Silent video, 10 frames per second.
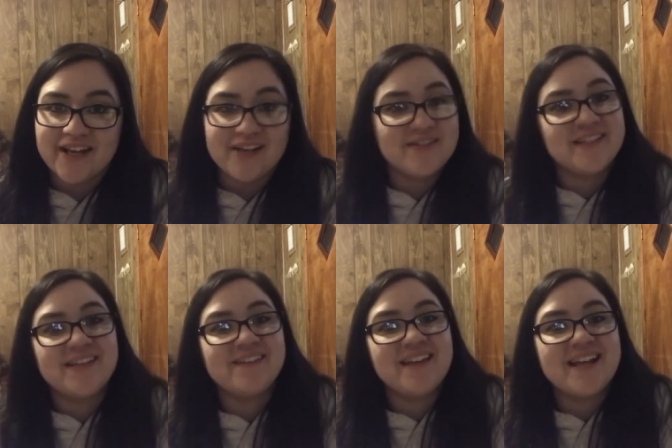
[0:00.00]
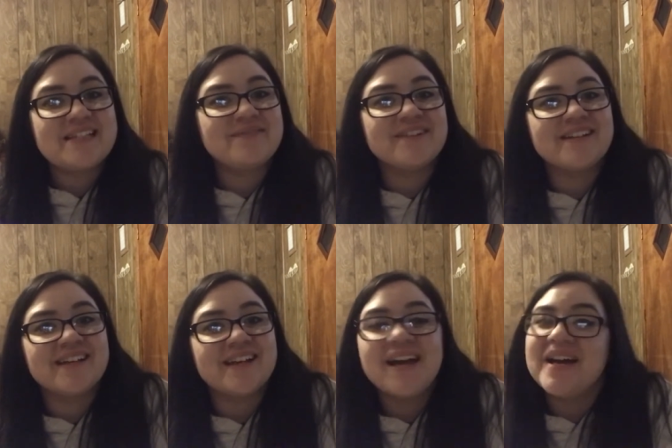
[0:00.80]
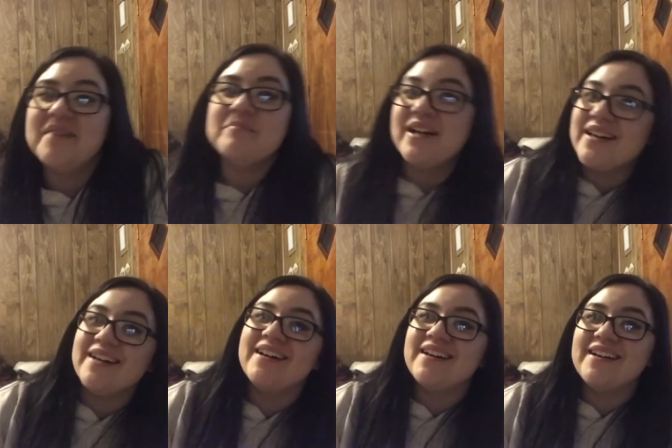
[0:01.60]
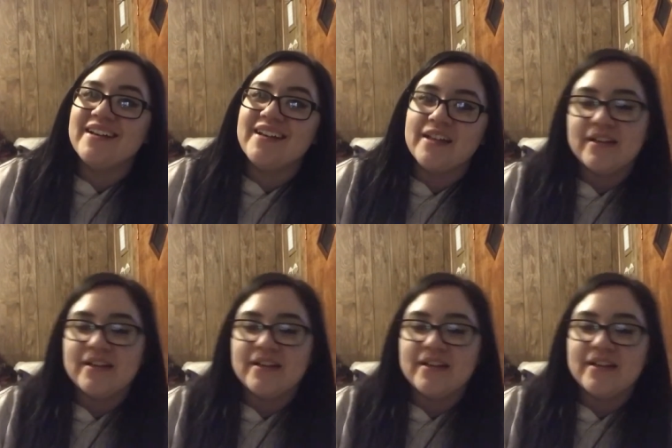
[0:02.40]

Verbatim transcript: and I'll see you in the next one. Bye!